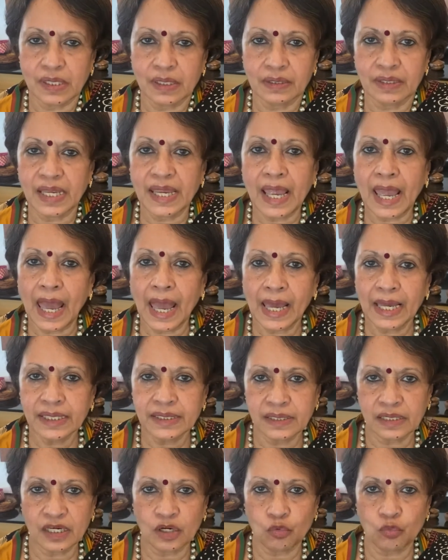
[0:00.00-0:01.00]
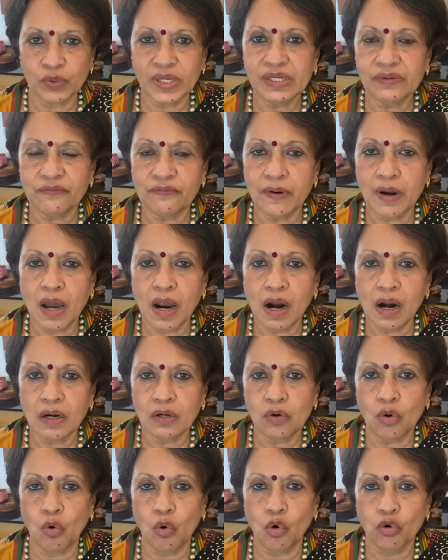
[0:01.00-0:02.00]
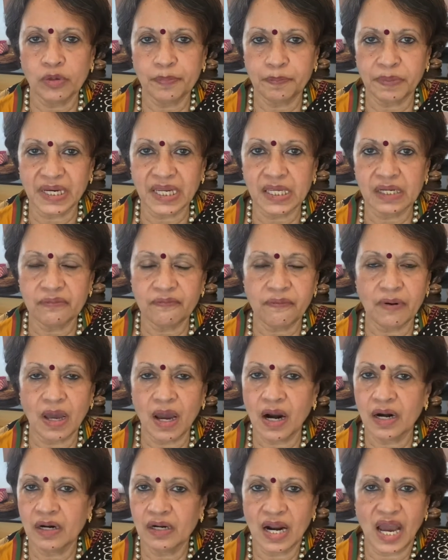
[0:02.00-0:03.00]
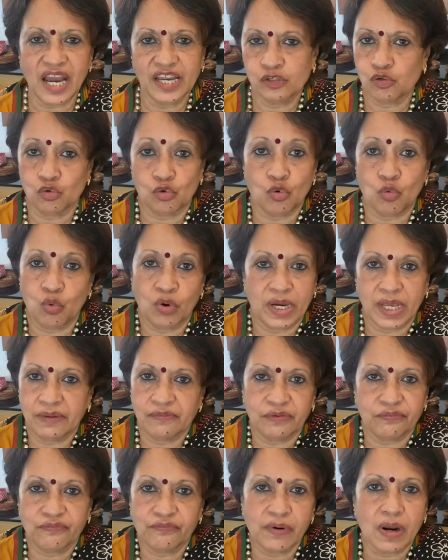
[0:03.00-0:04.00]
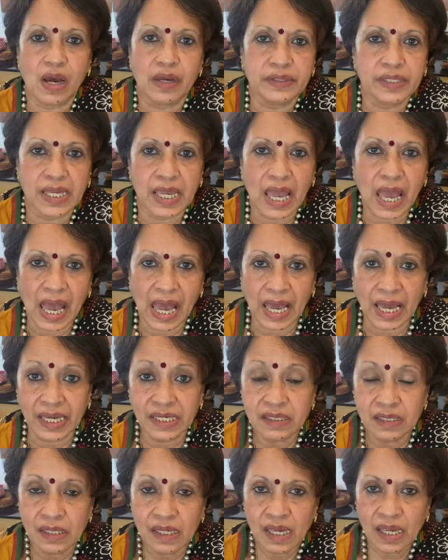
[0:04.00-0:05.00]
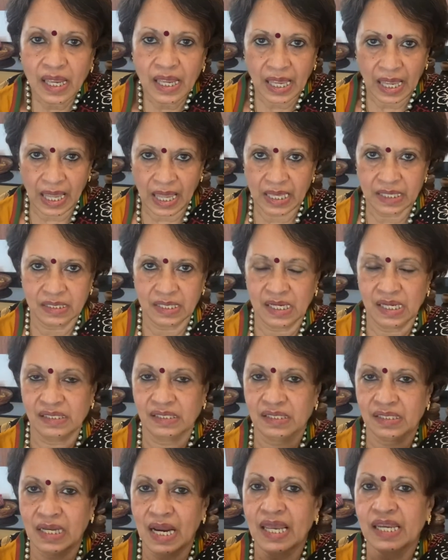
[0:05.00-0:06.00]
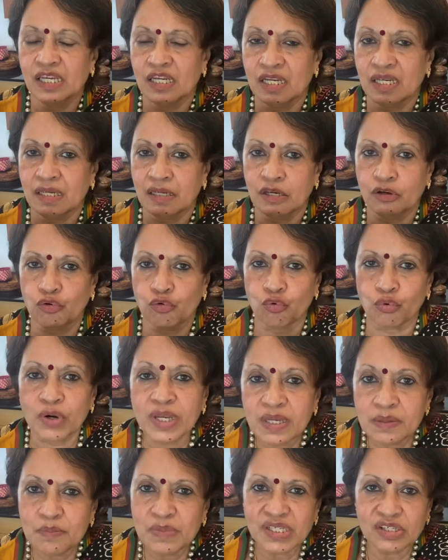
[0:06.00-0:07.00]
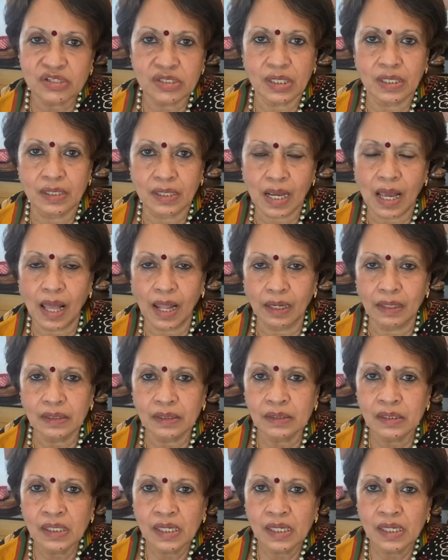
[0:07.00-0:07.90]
They add wheat flour or plain flour, I don't know, whatever flour they add, and it's like creamish in color